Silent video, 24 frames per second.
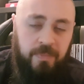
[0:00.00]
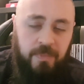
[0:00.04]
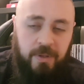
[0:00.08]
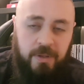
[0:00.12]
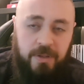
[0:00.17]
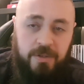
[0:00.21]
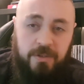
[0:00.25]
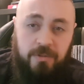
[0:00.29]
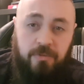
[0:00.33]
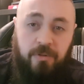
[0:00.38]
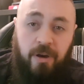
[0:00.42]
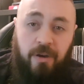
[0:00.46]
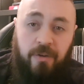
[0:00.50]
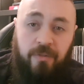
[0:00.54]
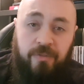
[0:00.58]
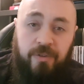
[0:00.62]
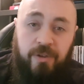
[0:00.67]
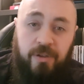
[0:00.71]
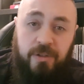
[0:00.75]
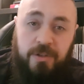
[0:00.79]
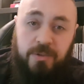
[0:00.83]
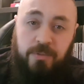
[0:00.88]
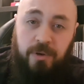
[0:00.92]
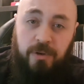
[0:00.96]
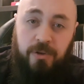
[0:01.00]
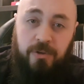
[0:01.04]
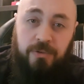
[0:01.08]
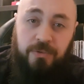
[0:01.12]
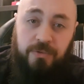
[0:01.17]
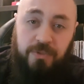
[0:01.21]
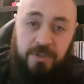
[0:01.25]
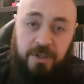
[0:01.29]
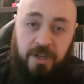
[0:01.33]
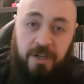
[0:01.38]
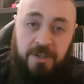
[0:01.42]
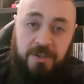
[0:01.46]
There's quite a few. There's one
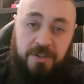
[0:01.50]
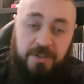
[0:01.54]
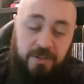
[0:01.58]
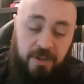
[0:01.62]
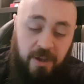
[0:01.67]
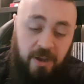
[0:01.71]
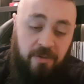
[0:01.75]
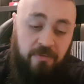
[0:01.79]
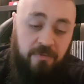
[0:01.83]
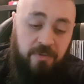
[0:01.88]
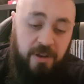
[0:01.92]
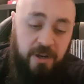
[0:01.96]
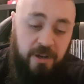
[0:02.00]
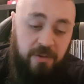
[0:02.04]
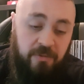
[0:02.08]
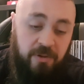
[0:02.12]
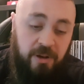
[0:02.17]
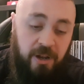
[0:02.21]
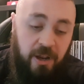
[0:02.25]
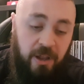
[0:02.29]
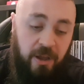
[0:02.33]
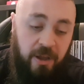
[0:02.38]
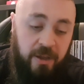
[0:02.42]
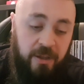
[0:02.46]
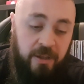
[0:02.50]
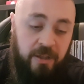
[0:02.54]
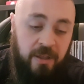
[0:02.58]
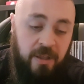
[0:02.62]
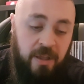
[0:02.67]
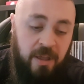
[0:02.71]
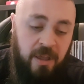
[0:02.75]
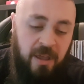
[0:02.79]
called Dust that I really like.